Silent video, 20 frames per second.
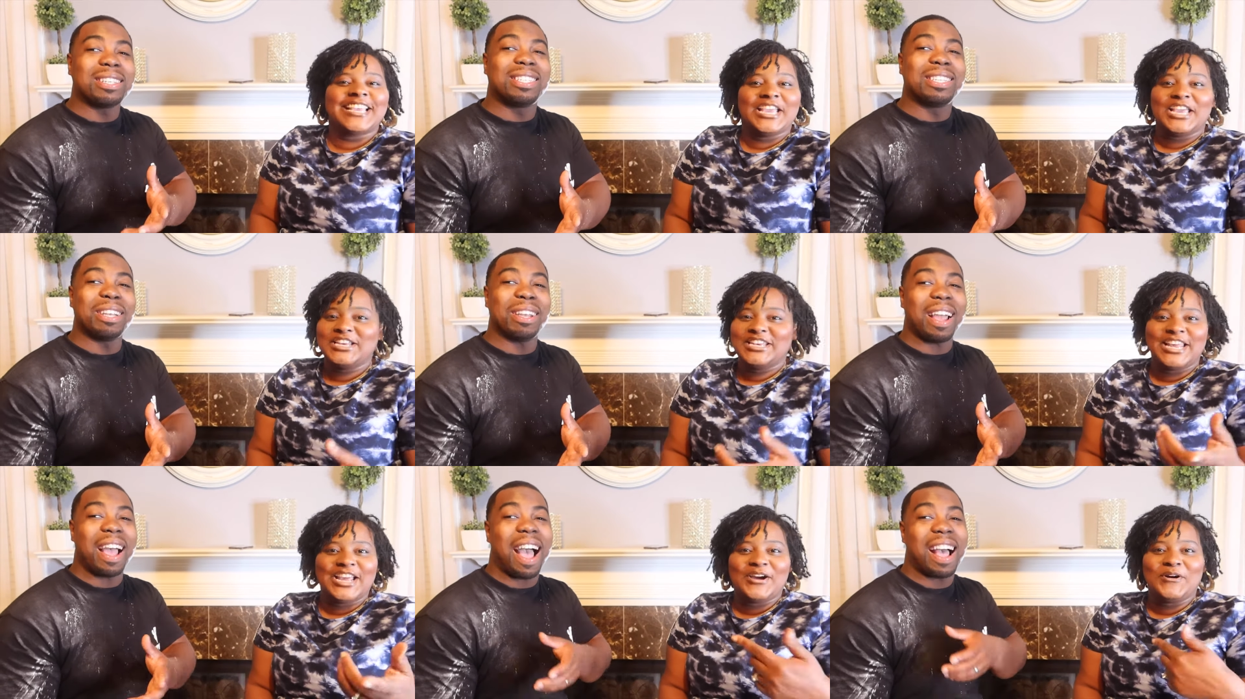
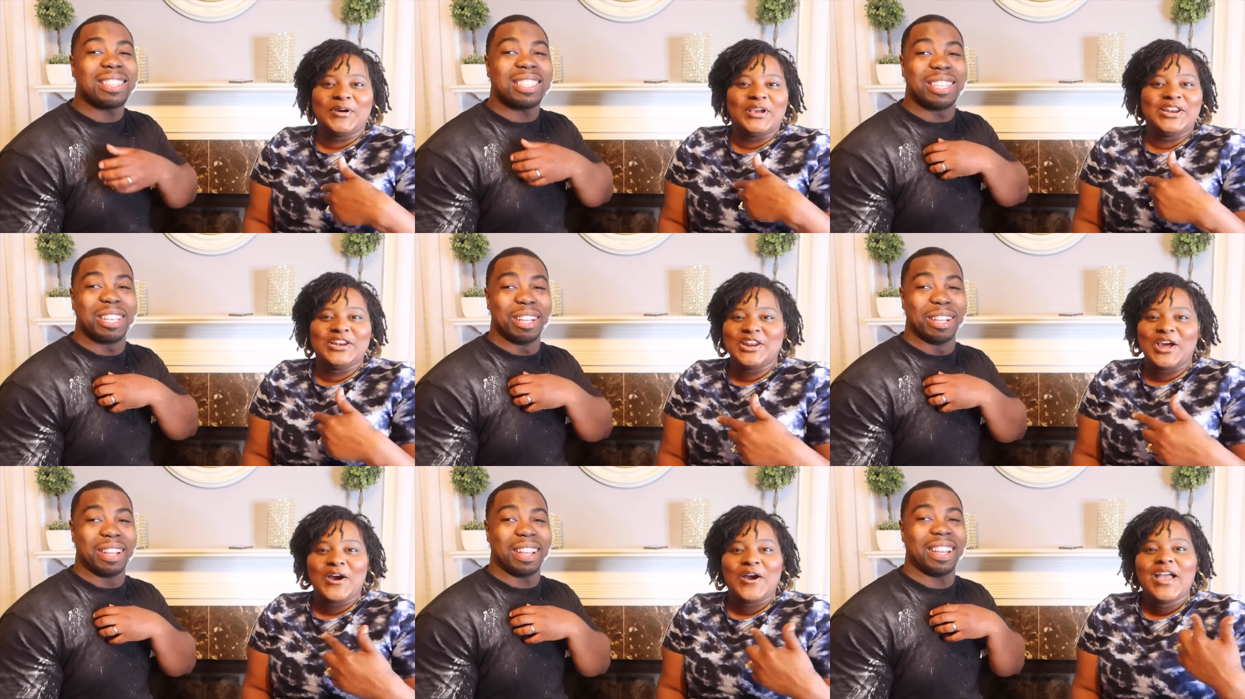Speaker 1: he, should, don't, I
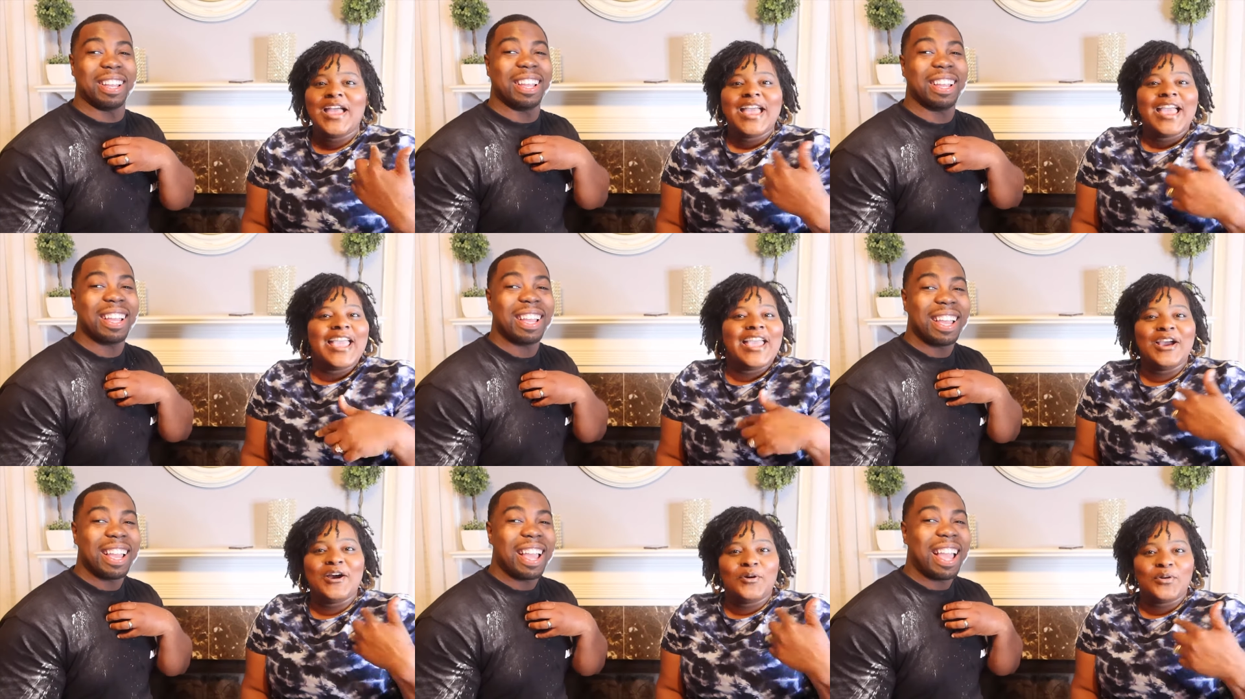he,
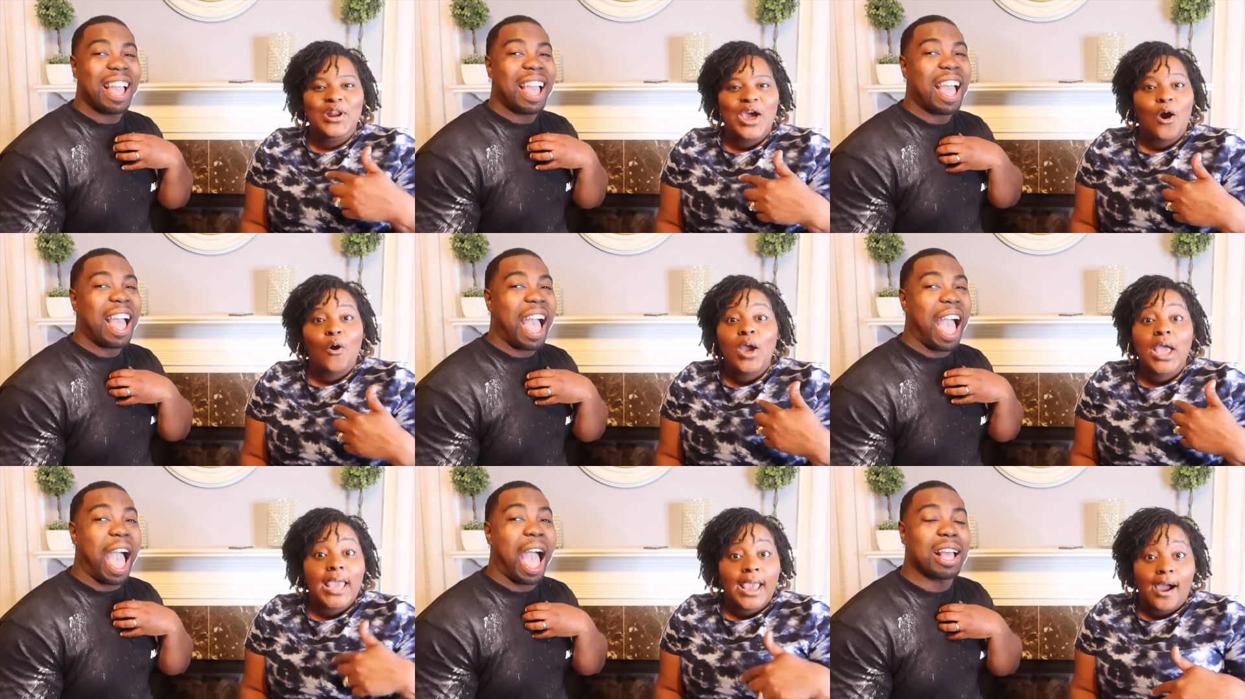he don't
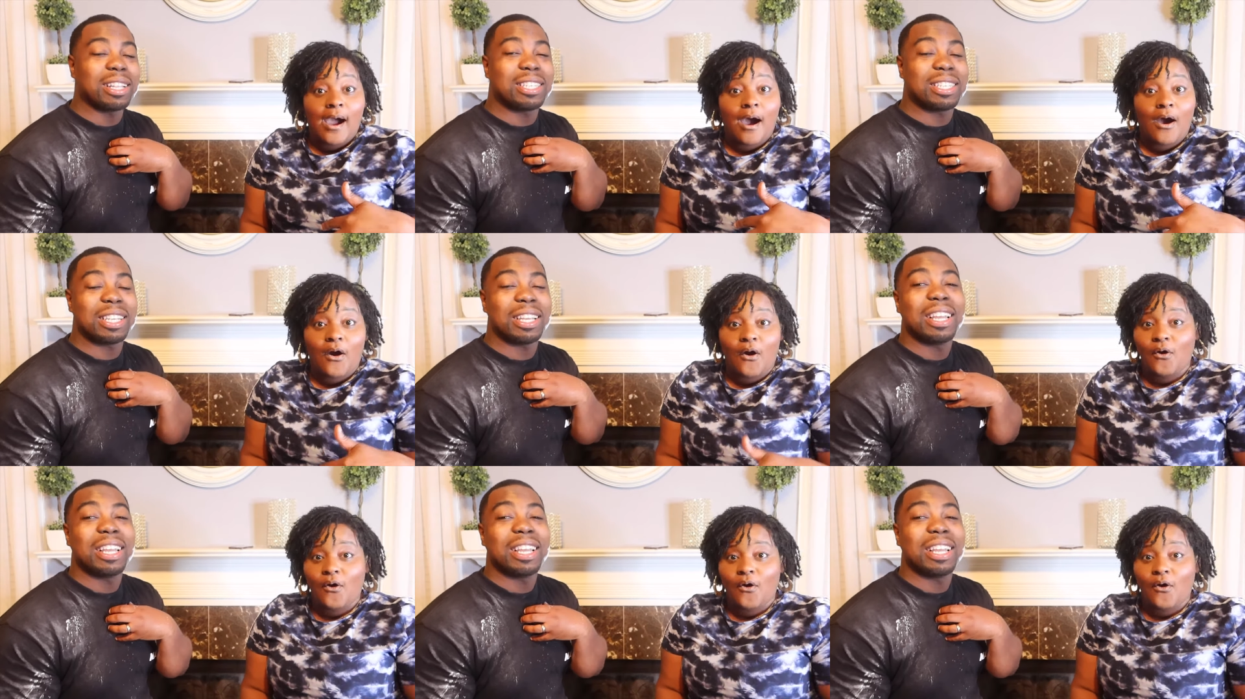know at I